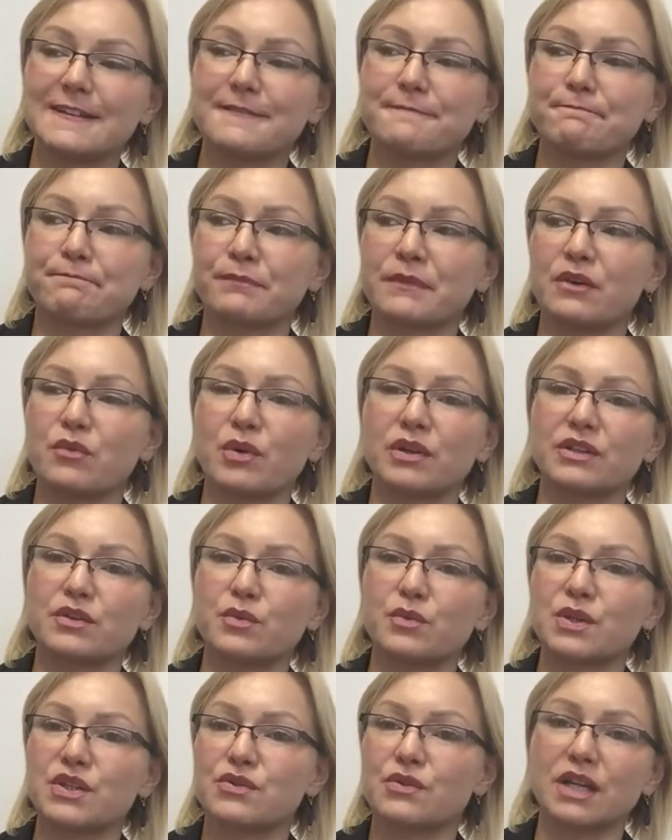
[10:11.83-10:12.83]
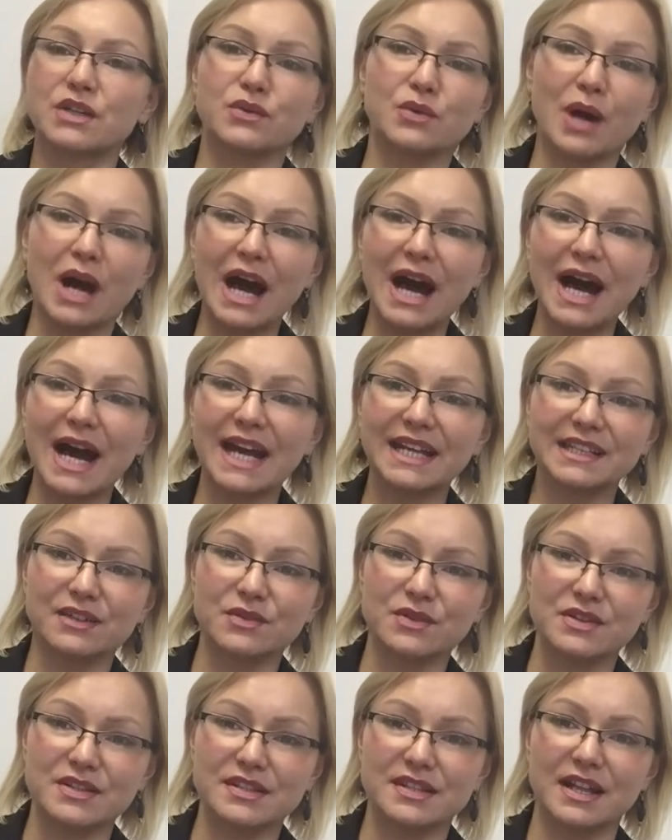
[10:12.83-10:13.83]
whether we try to hide
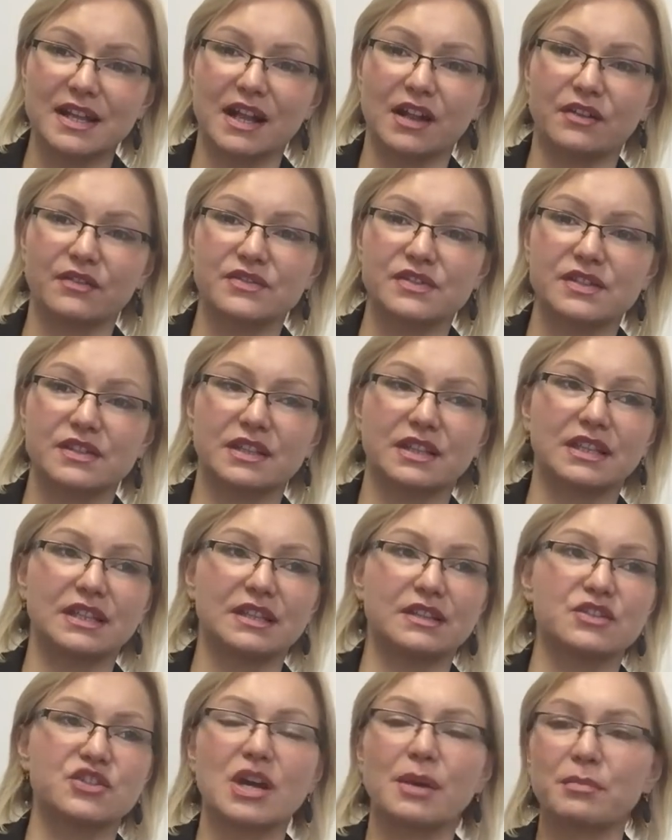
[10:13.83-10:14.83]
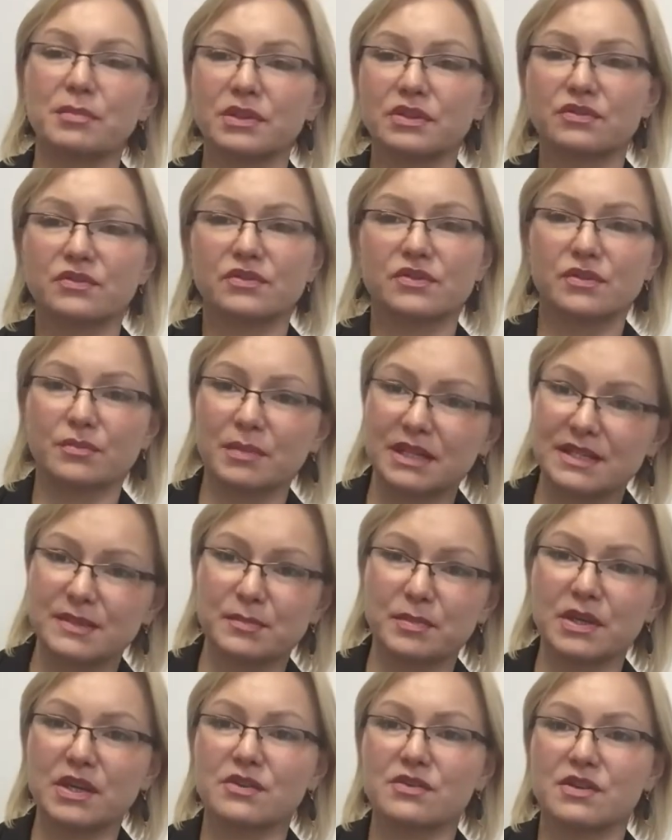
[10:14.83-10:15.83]
ourselves and jump into some
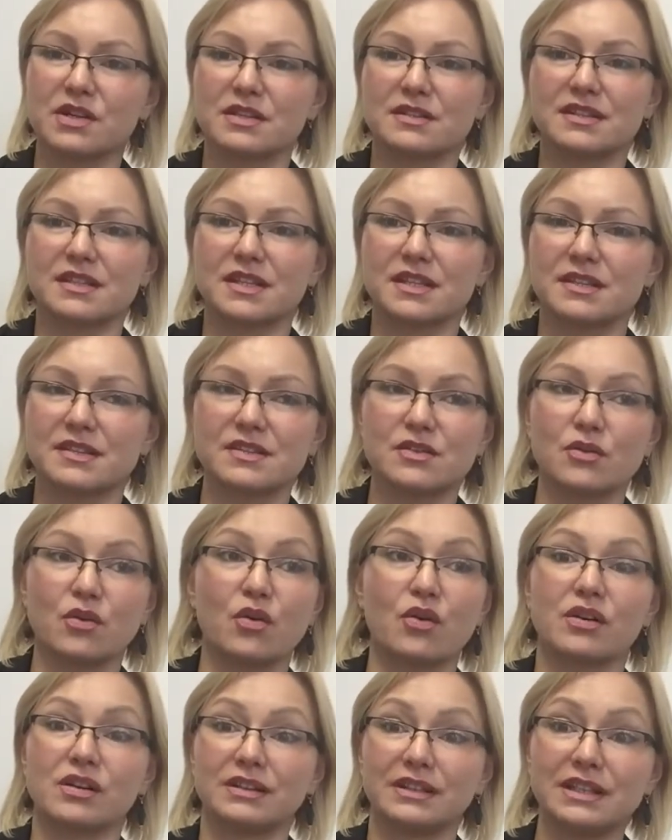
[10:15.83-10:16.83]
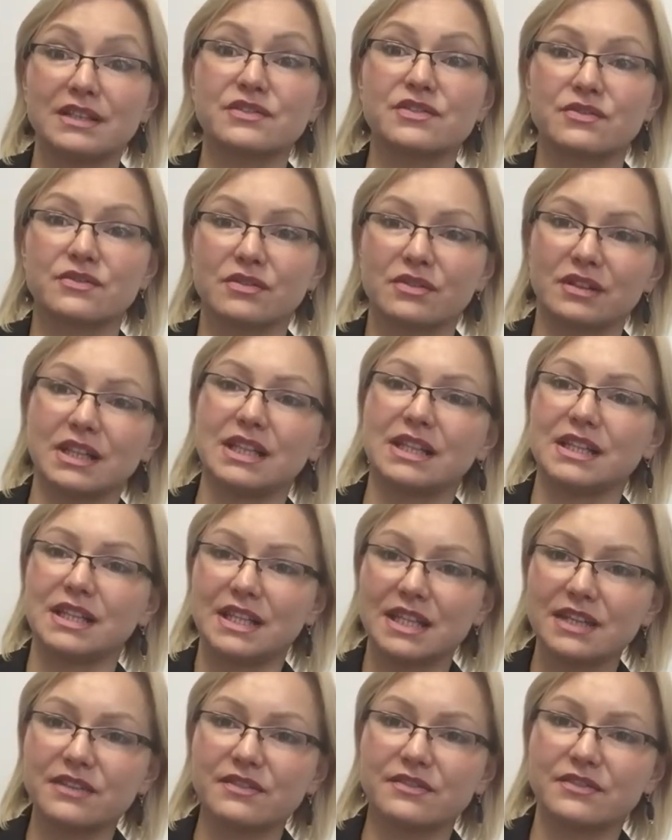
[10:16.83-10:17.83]
experiences, or literally
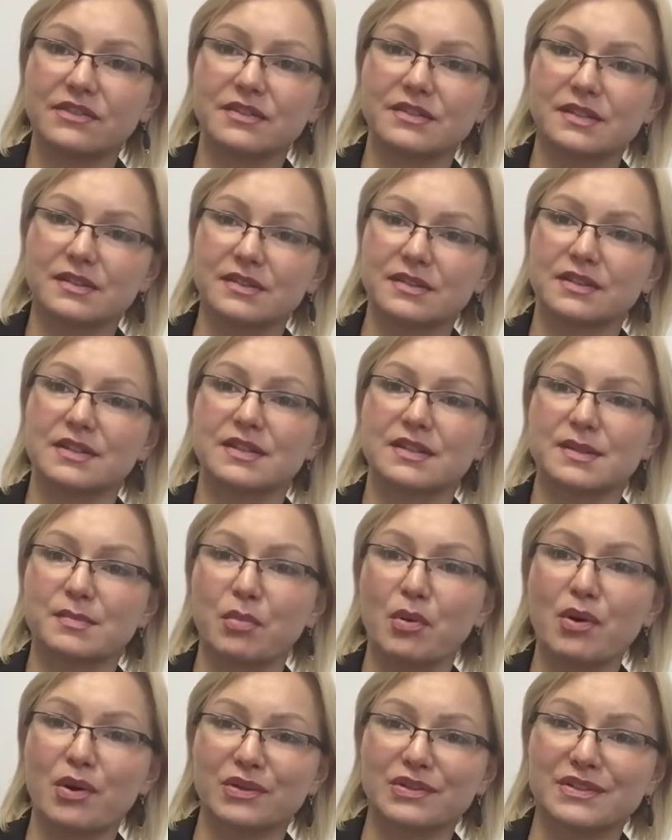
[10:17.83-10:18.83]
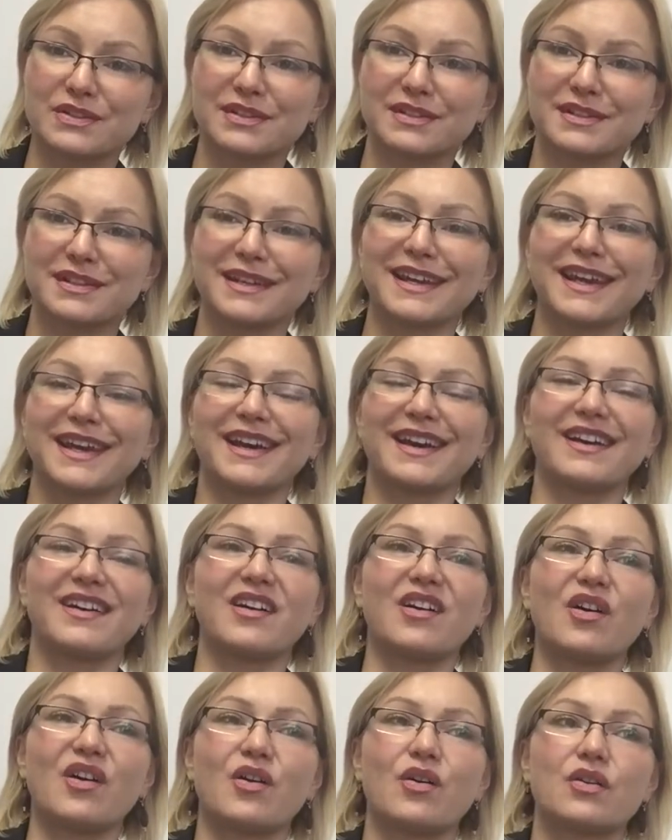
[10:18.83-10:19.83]
leave the spot,
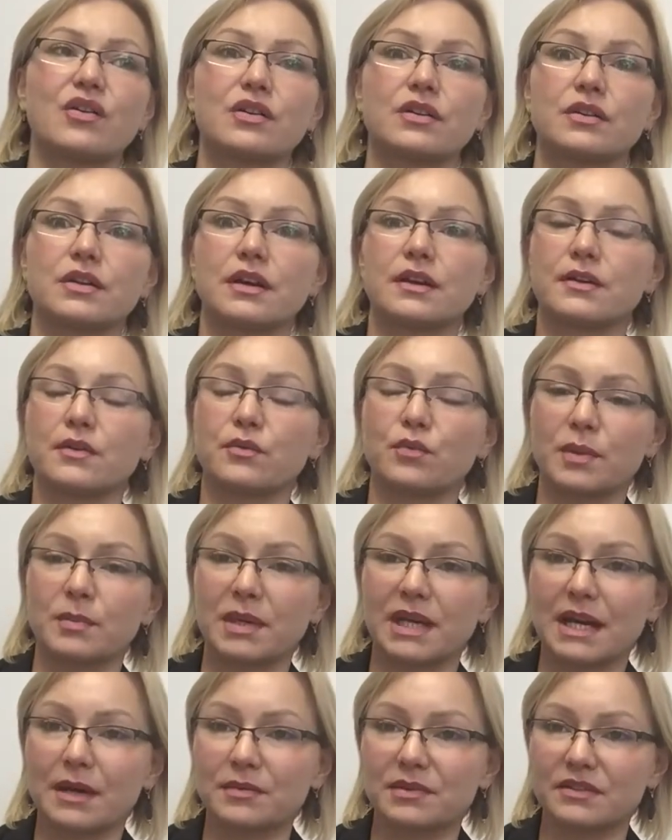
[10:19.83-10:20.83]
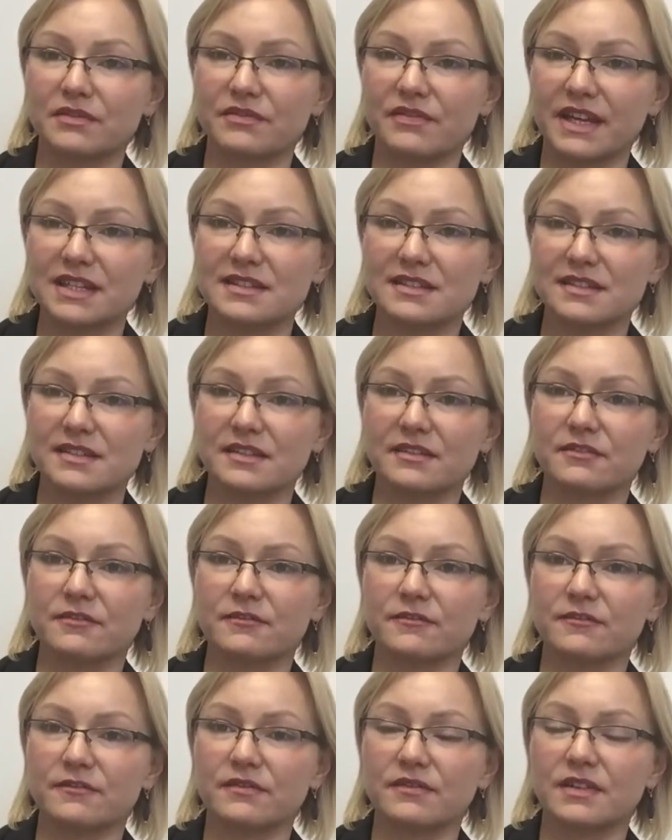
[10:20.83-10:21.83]
or we become
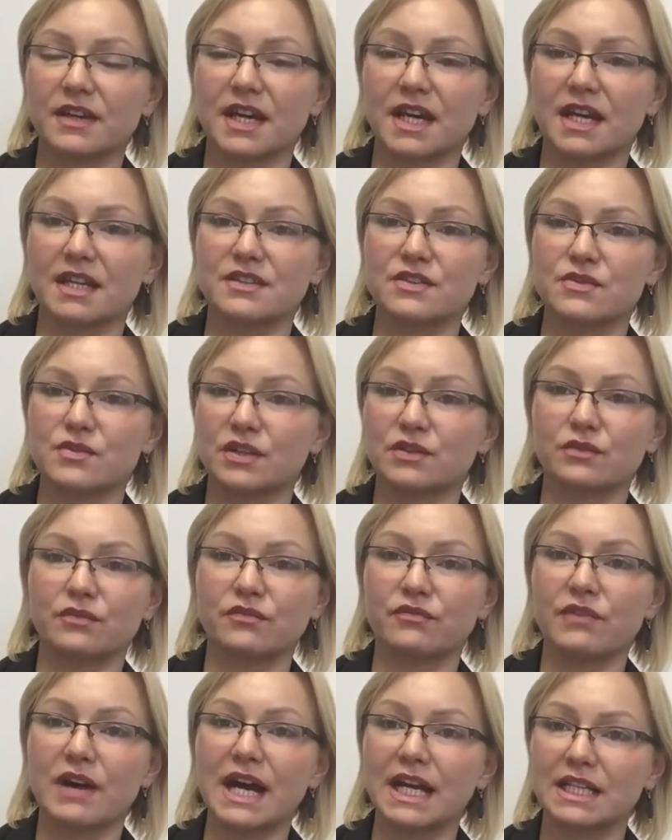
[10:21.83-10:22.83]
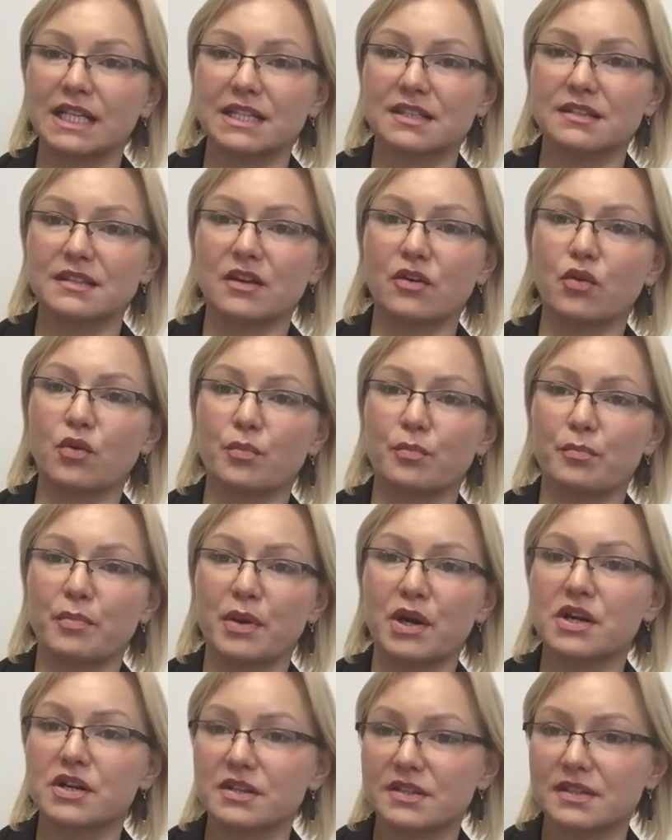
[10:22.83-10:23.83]
defensive and try to fight a
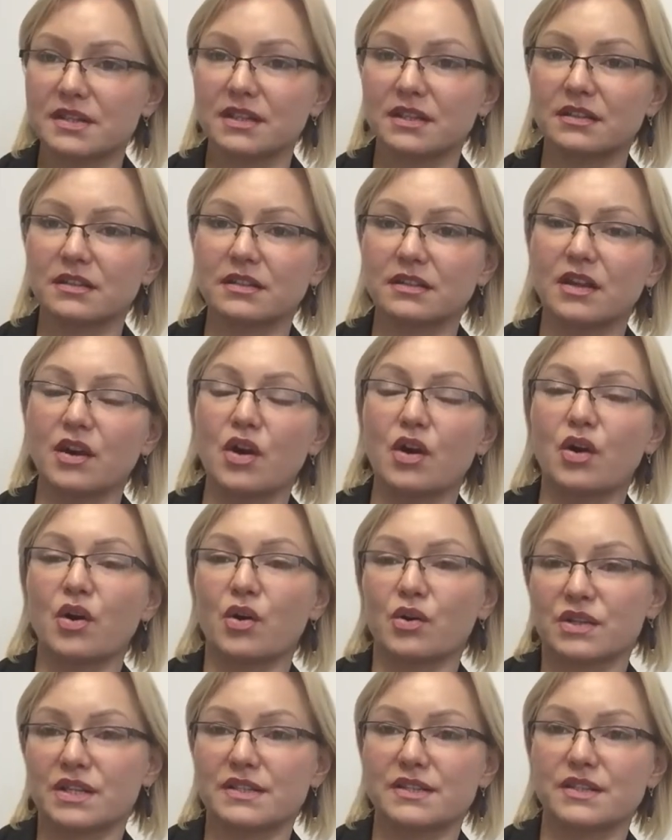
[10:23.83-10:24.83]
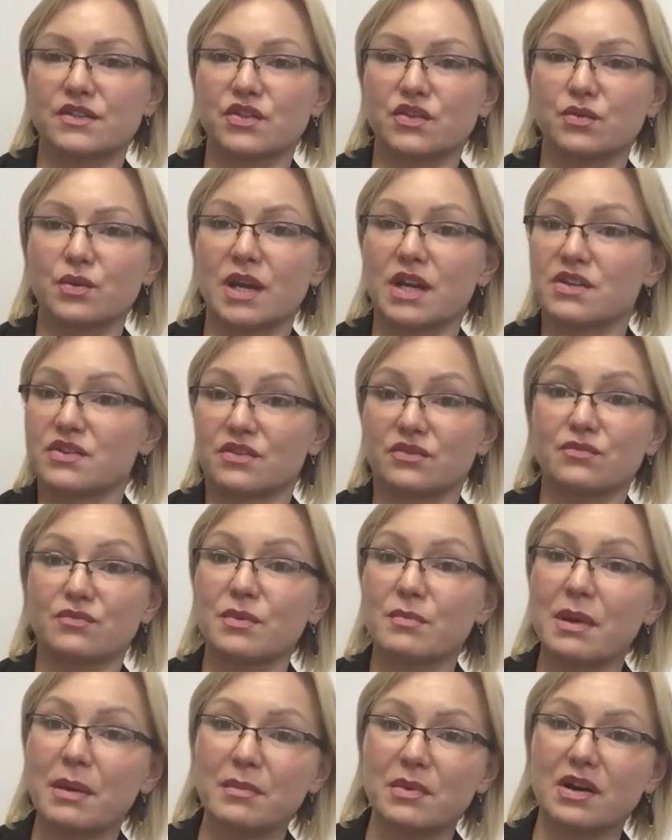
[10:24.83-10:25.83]
person or the situation.
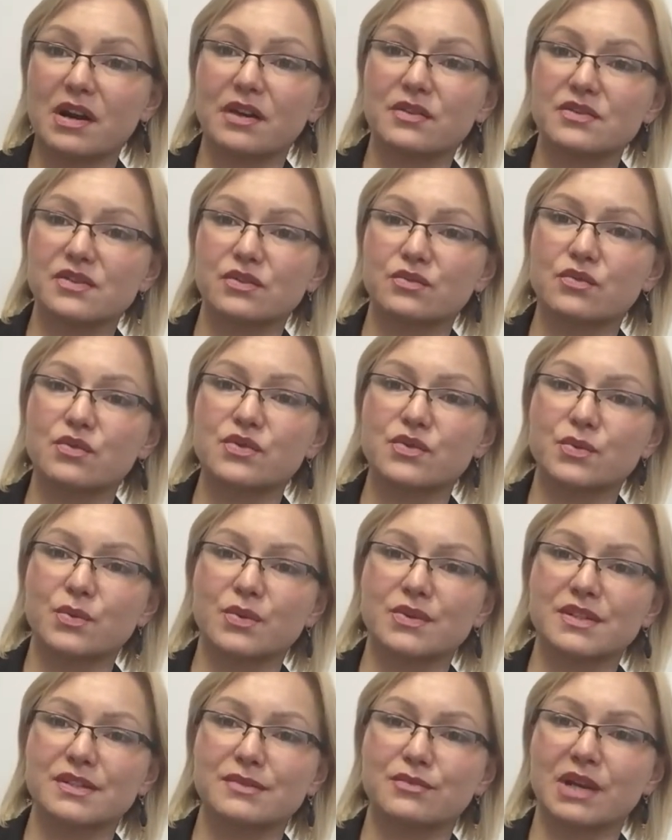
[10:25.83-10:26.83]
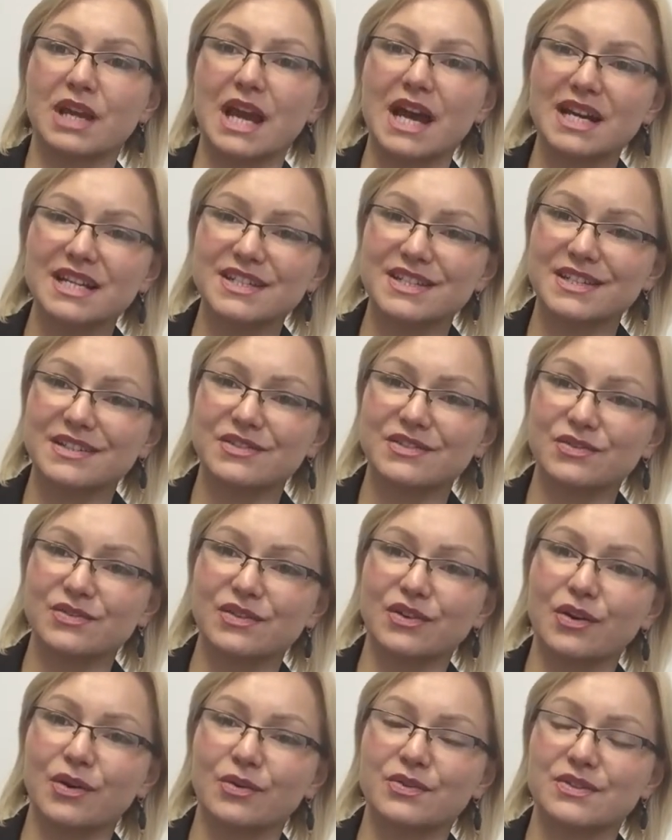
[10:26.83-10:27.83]
Remember how Scrooge was reacting to the
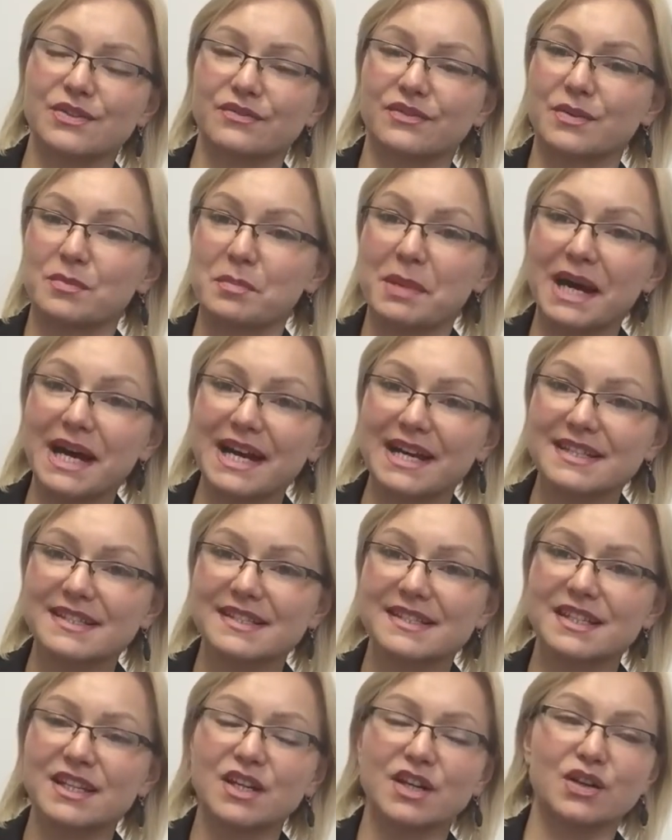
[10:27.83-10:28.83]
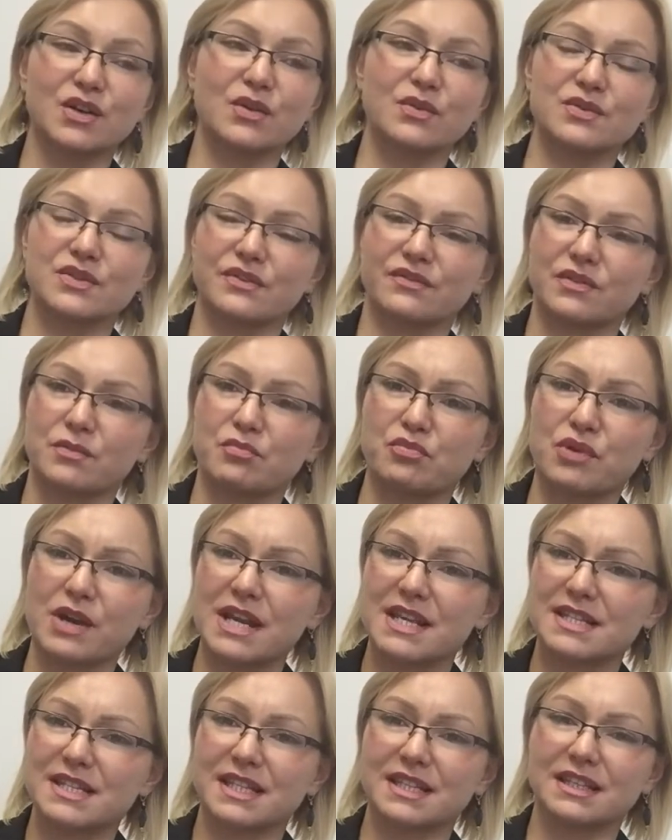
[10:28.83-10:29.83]
ghosts of the past, ghosts of the
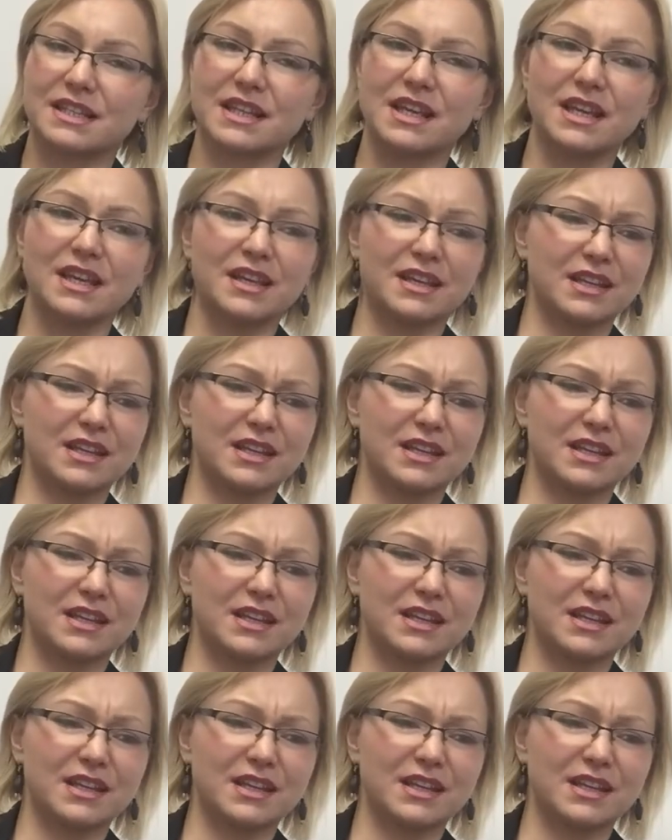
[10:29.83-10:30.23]
present.